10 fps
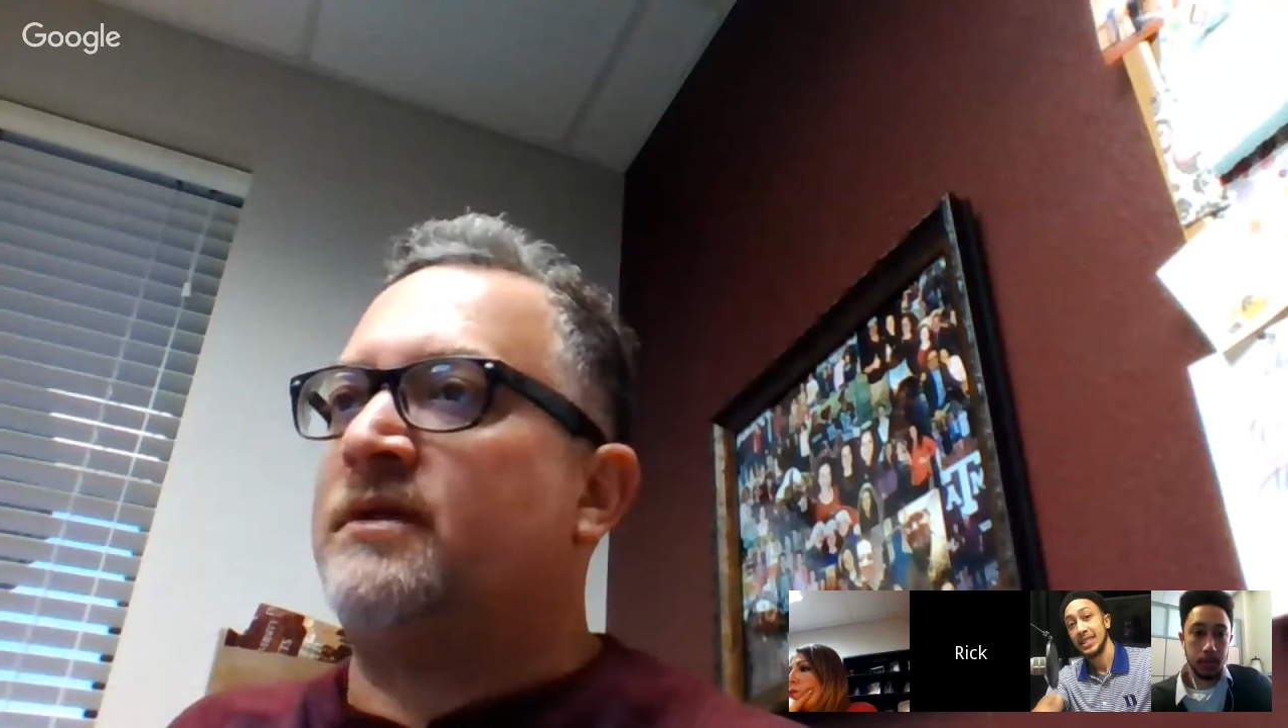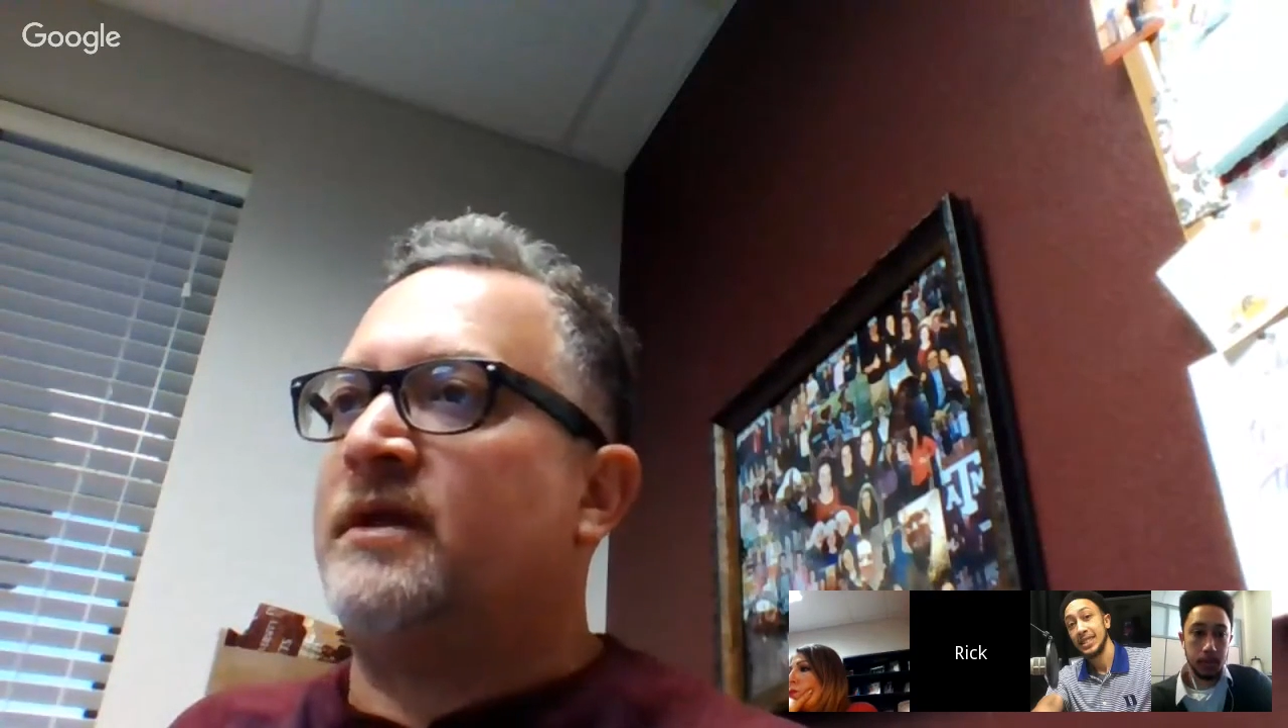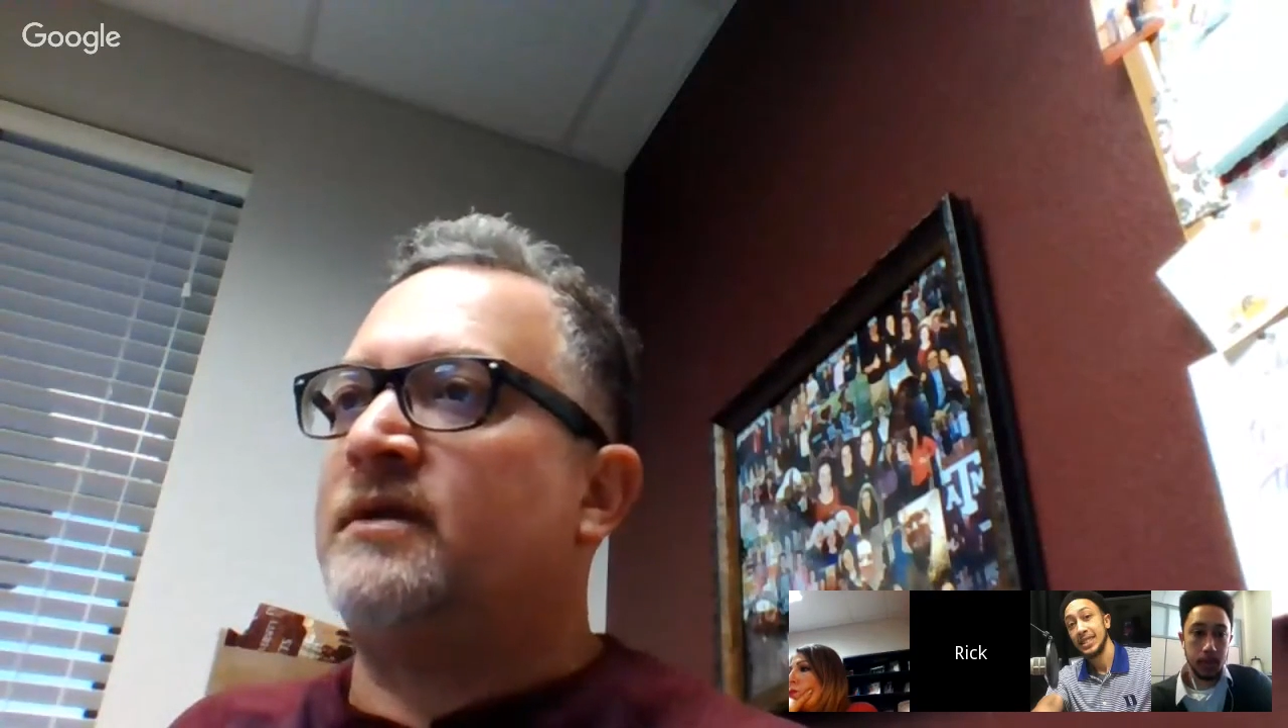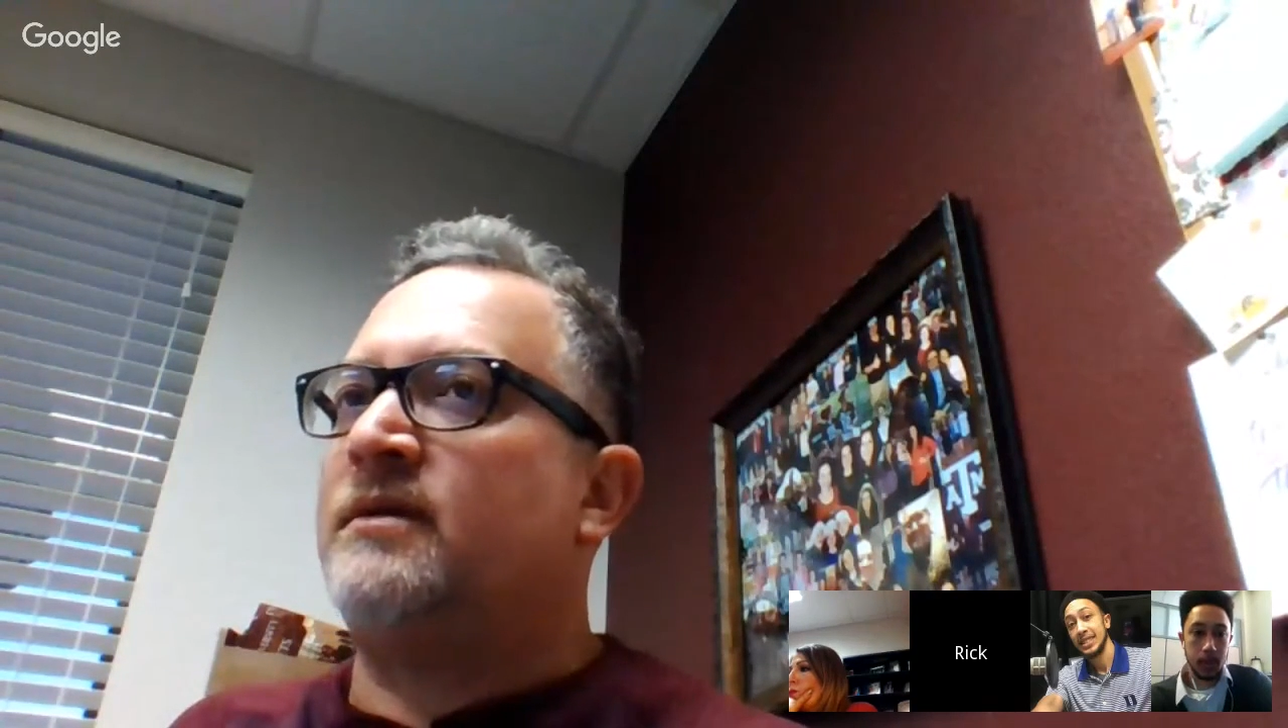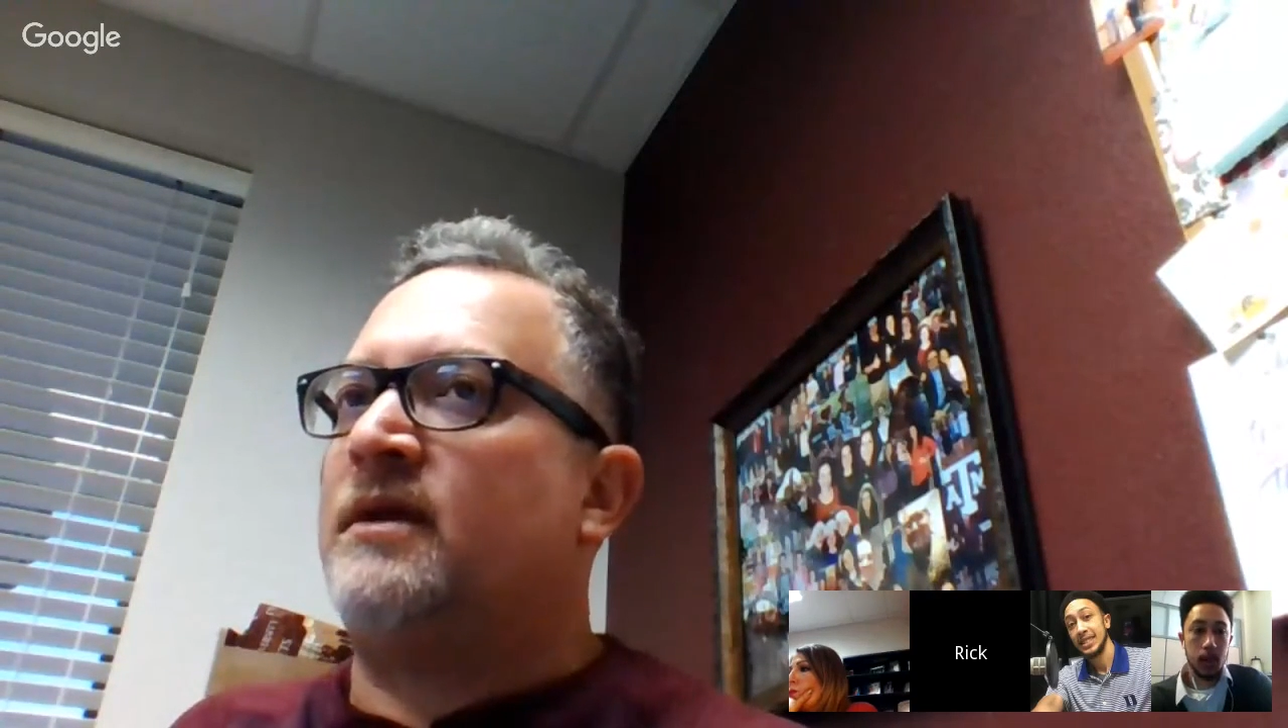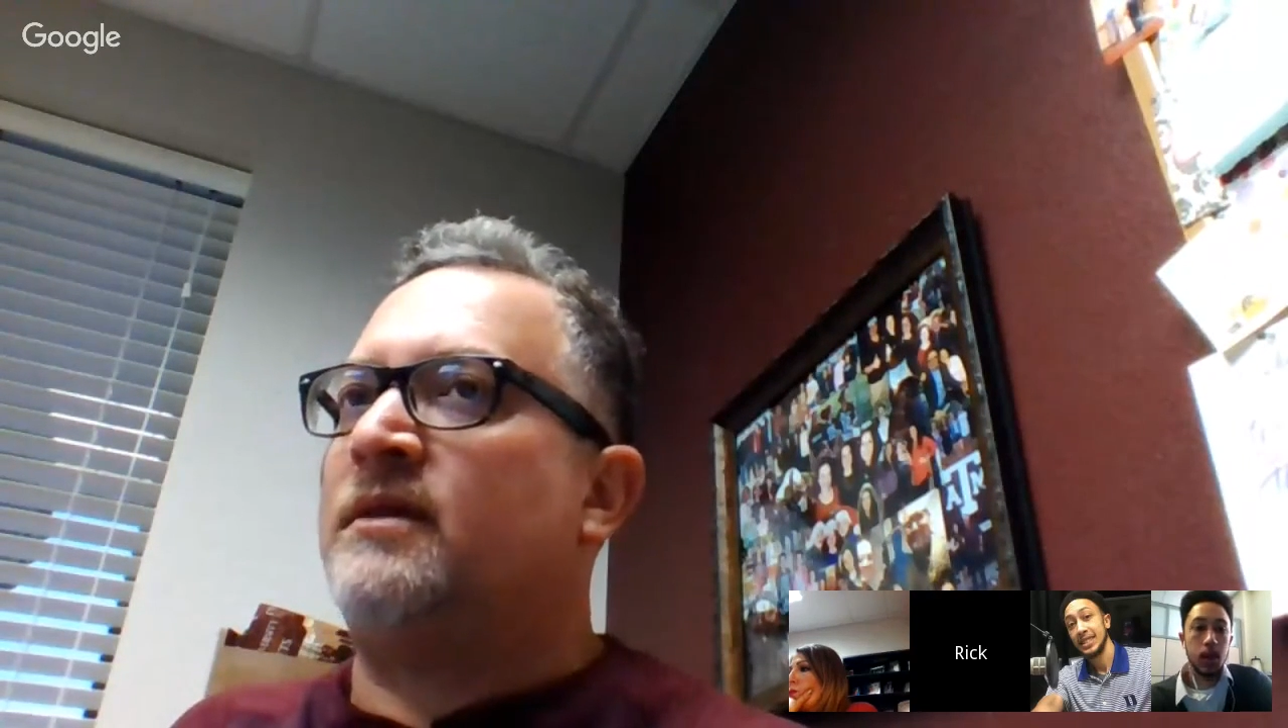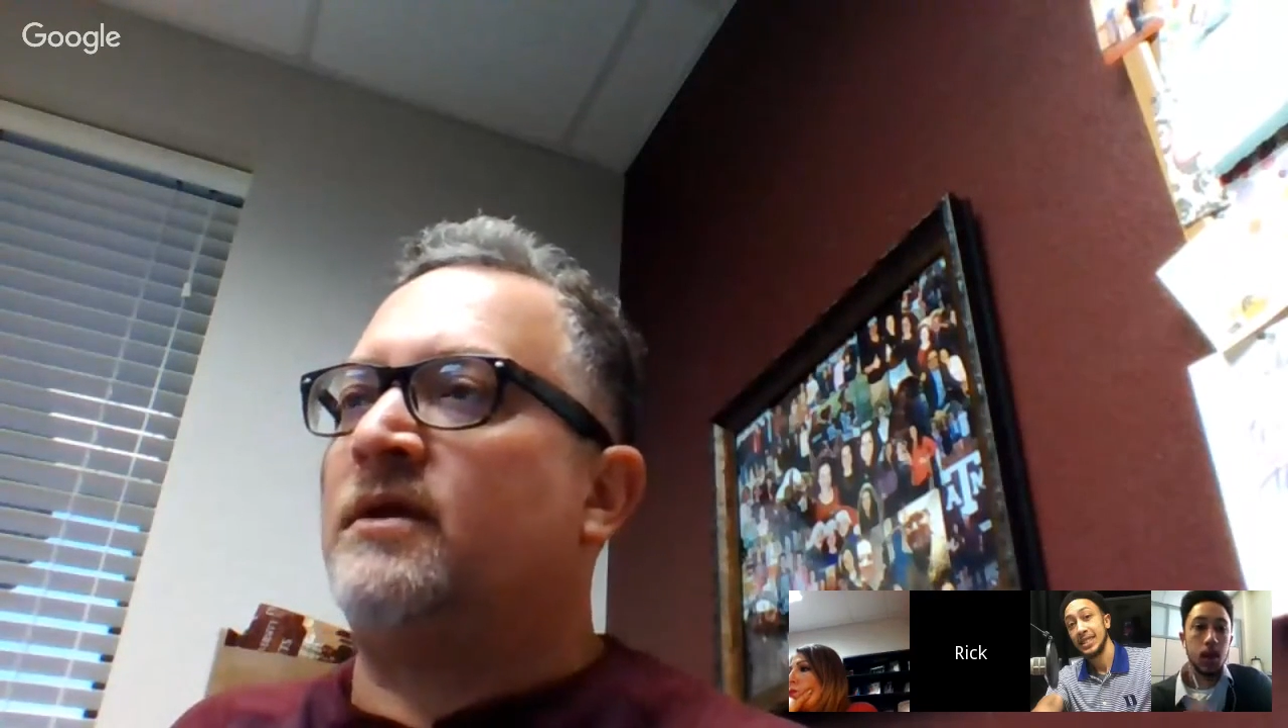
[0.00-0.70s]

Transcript: then